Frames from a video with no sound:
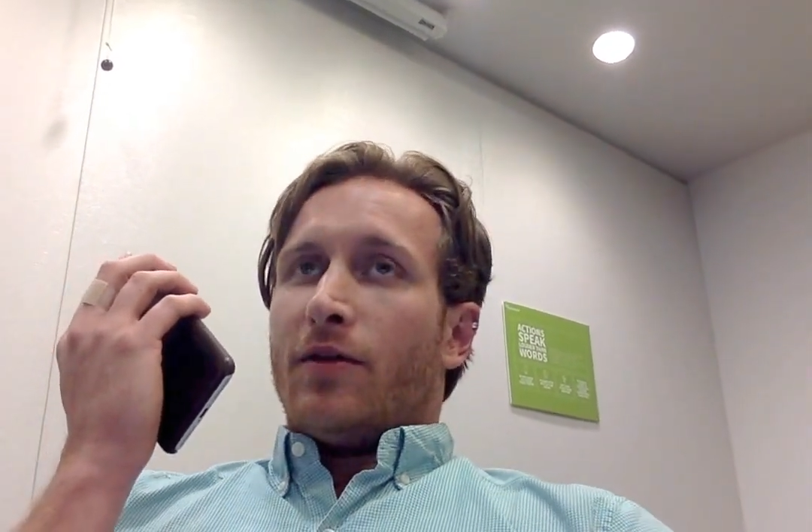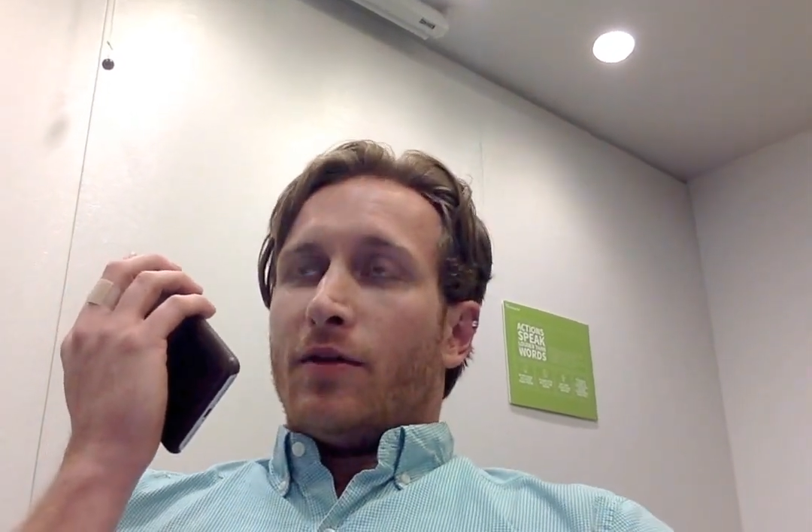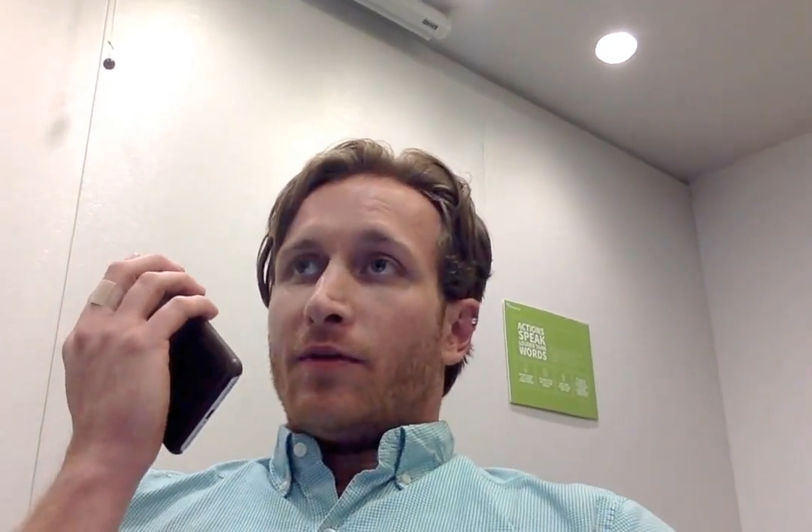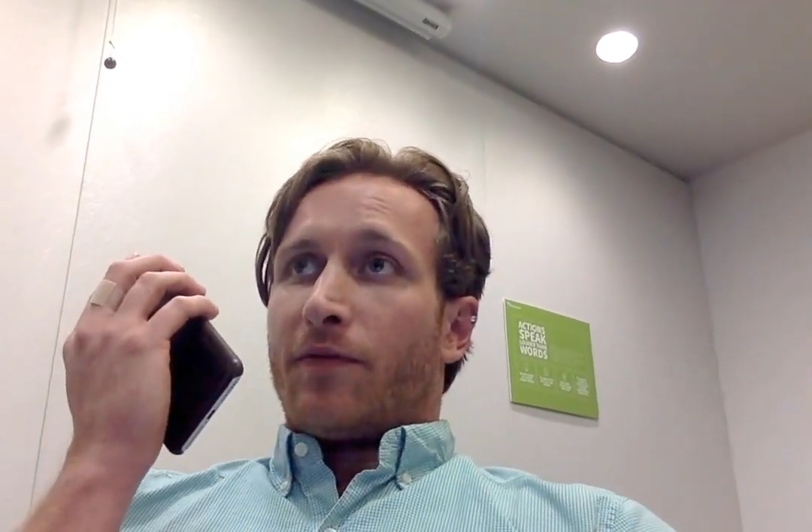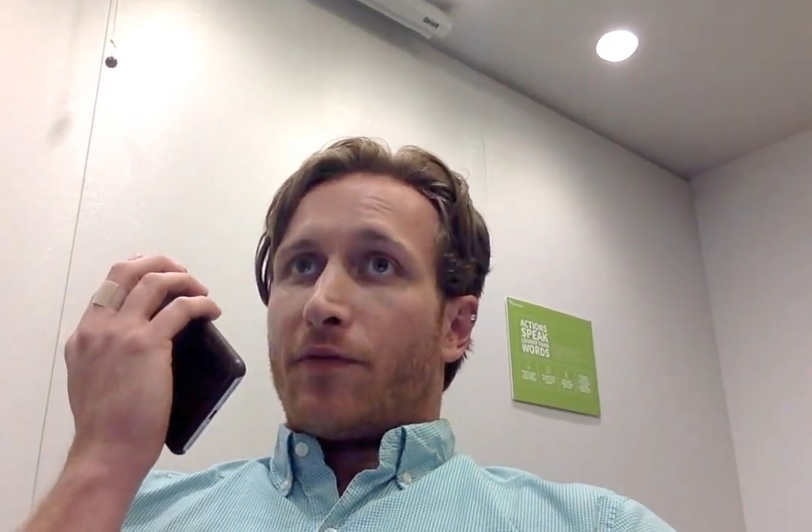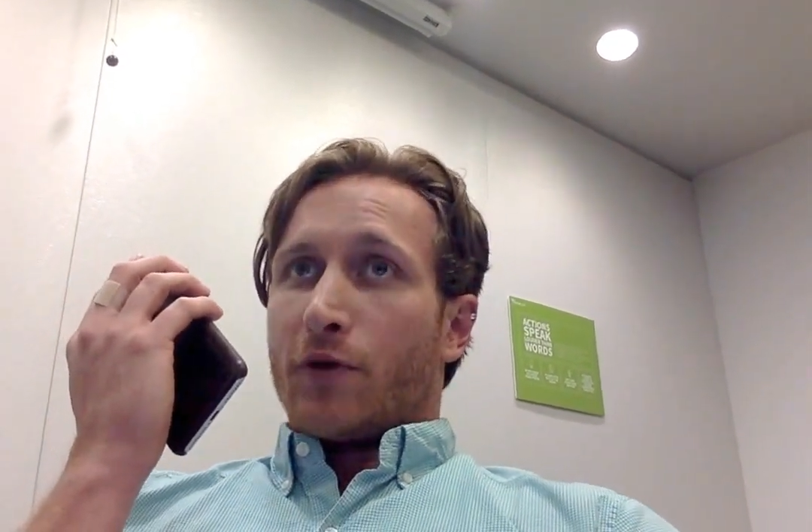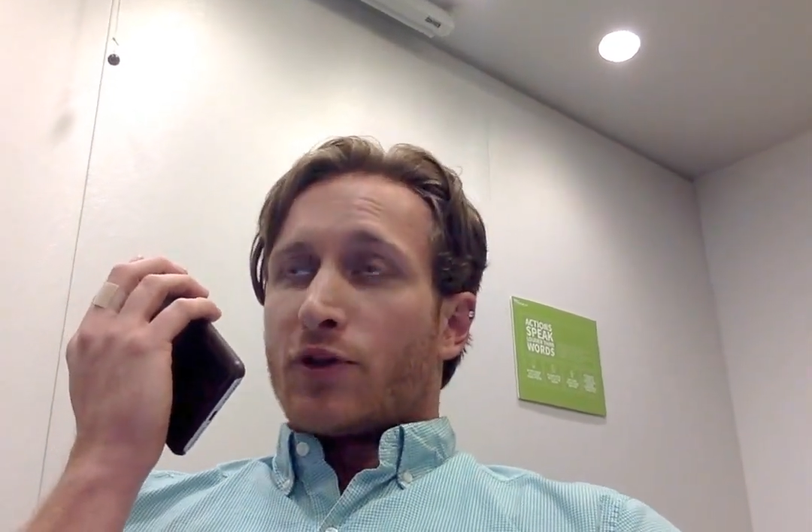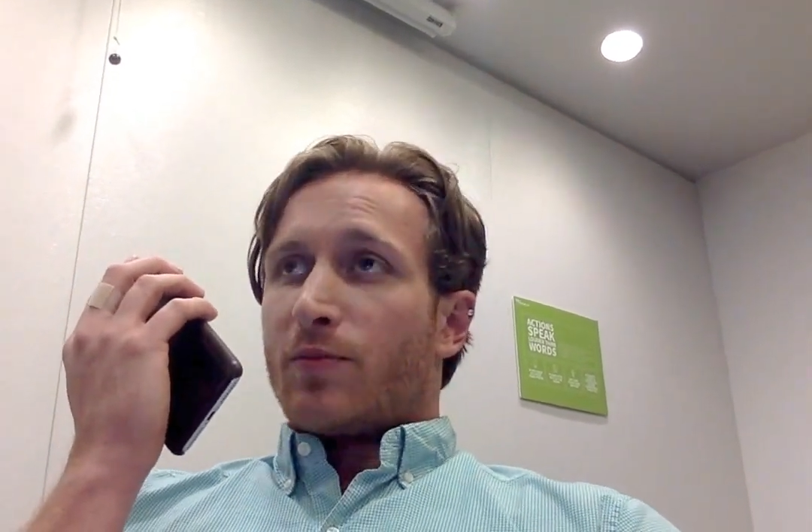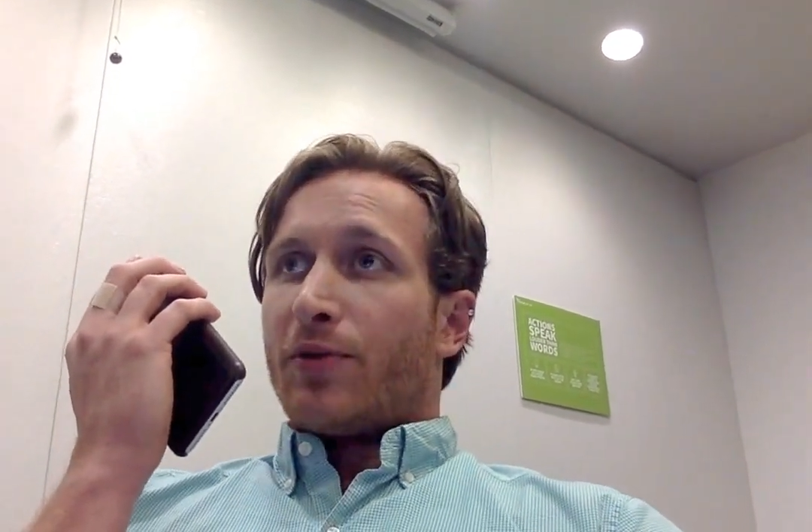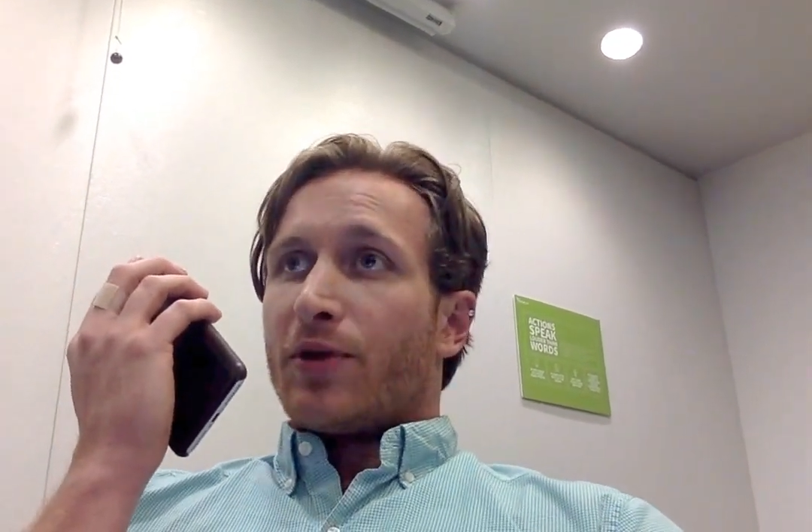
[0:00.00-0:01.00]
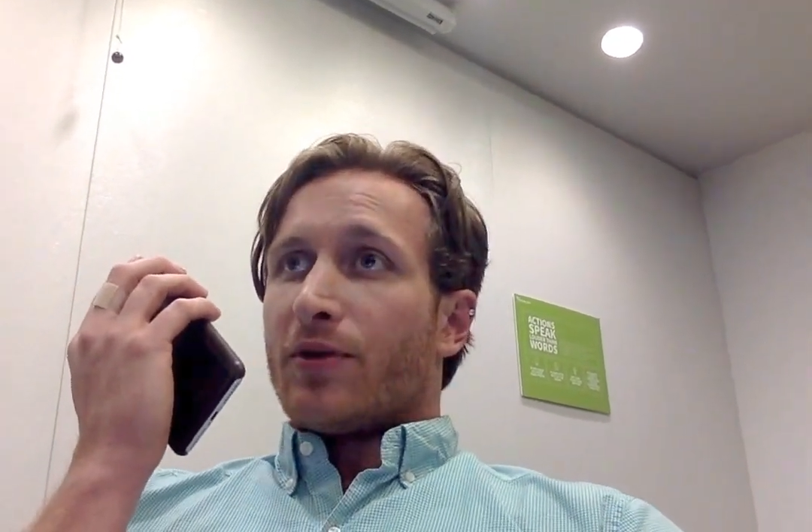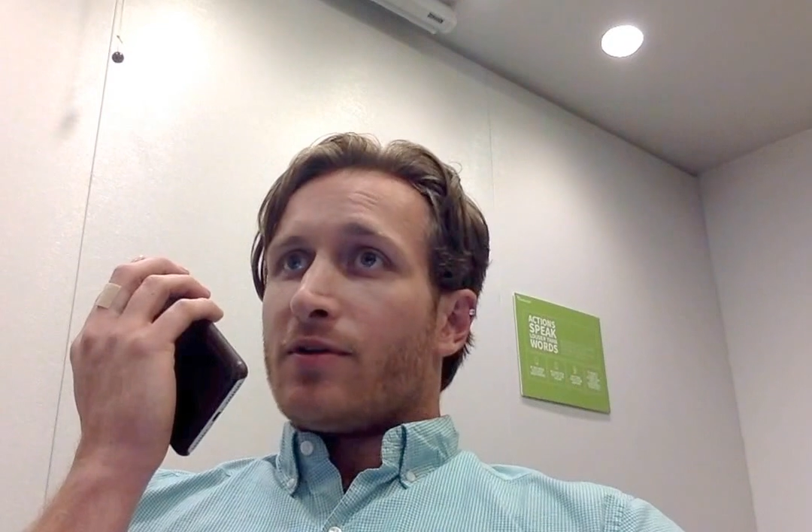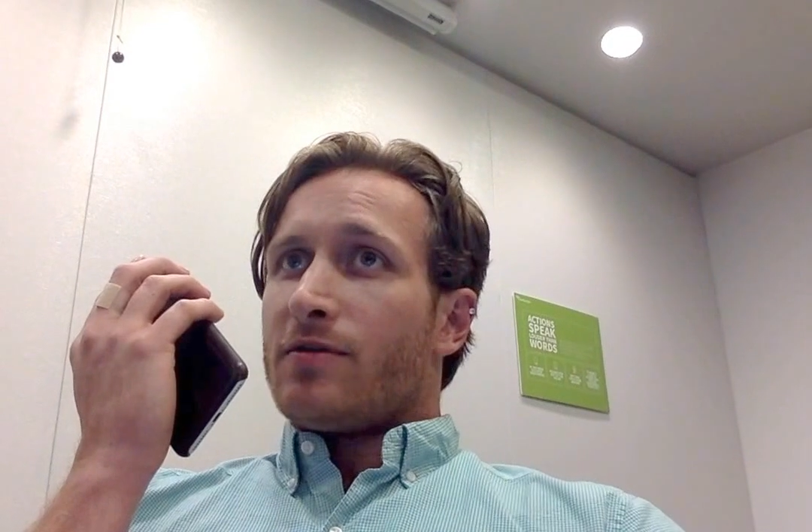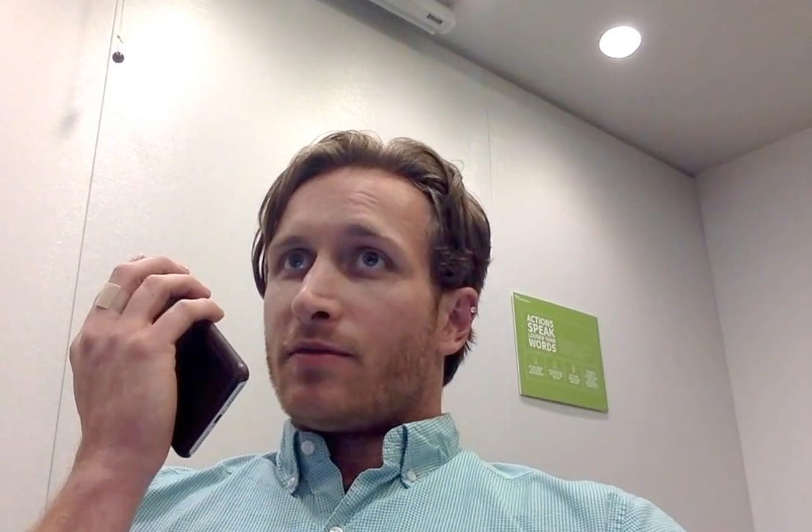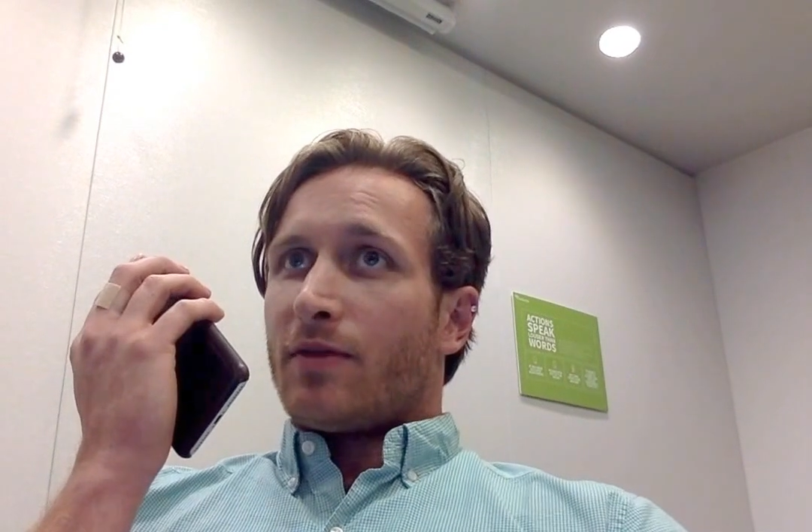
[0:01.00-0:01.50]
the first
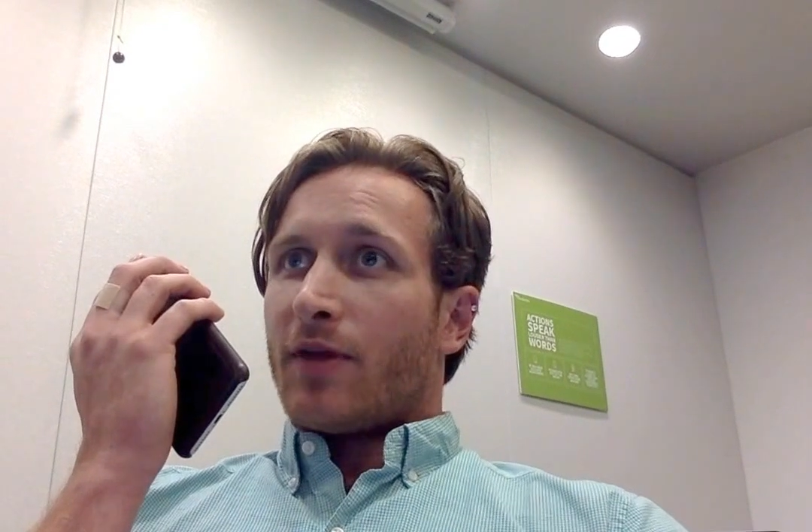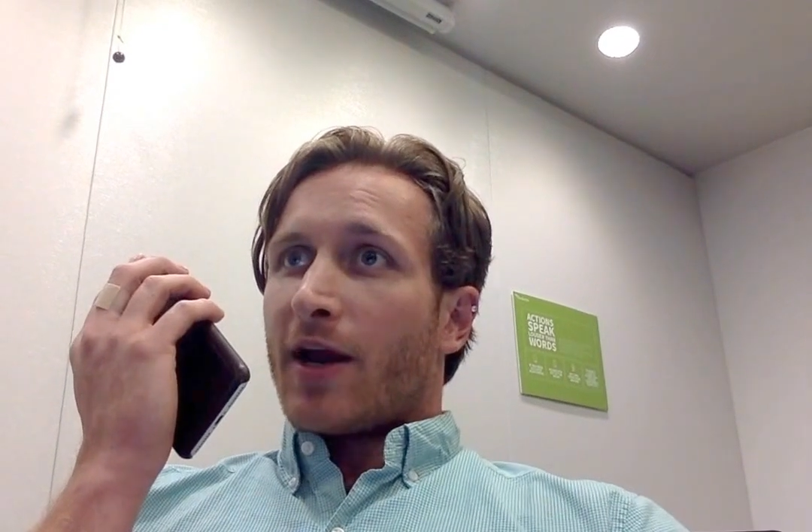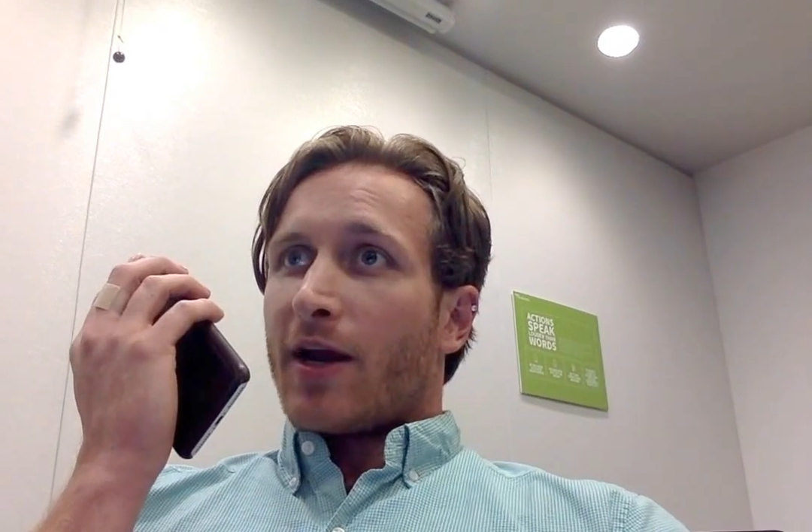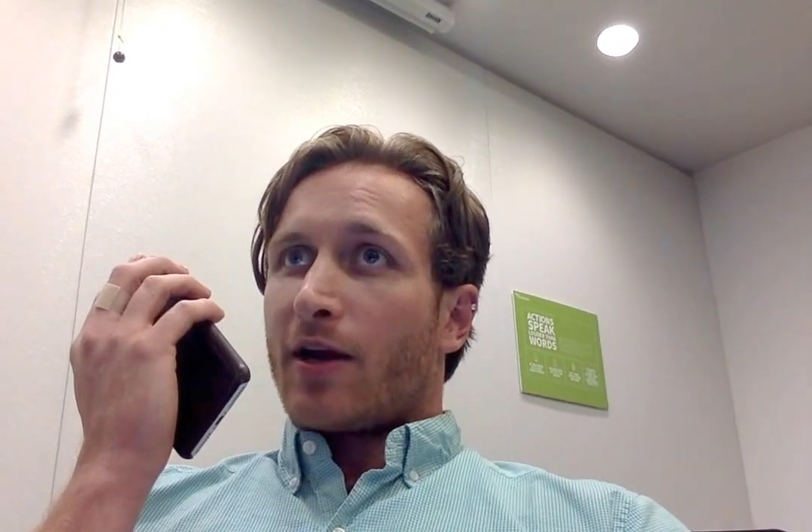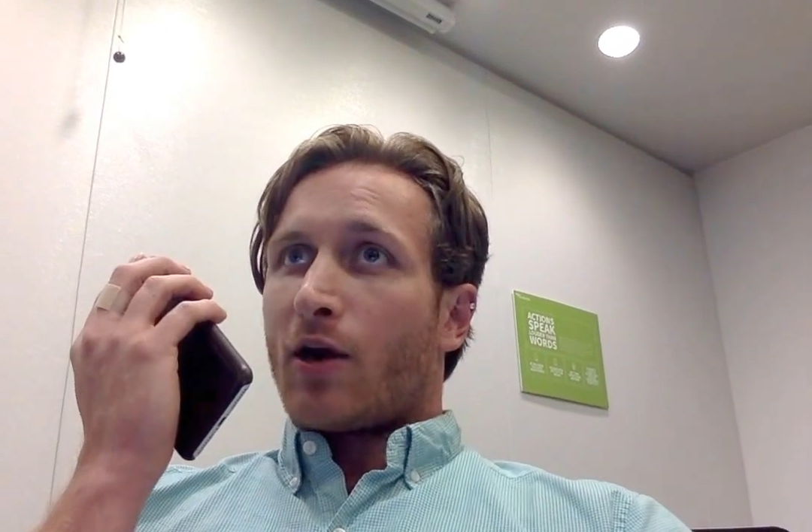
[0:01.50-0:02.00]
bill that I